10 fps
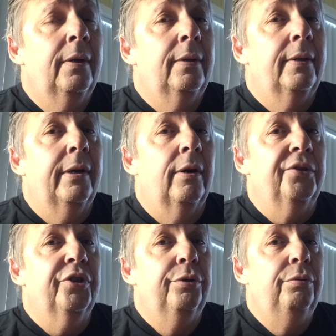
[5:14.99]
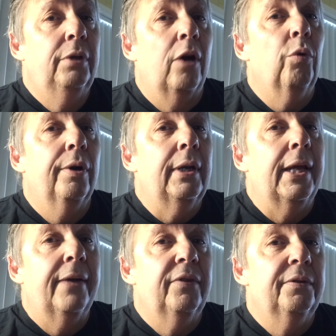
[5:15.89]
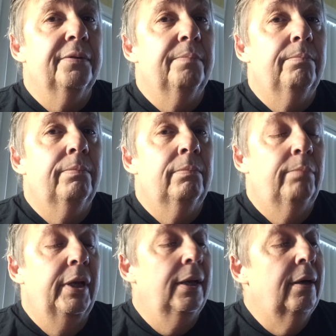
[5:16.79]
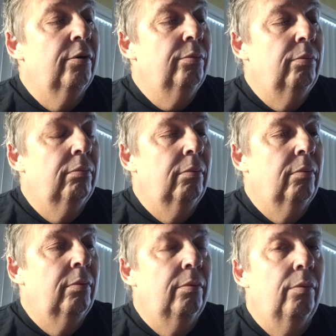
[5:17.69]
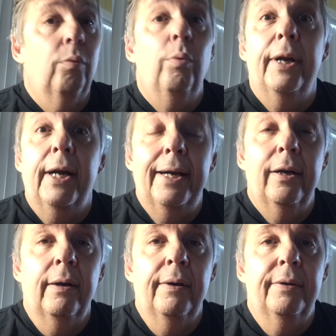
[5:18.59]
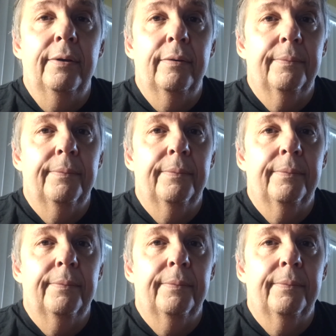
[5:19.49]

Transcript: There are 2 lower levels below what I earn,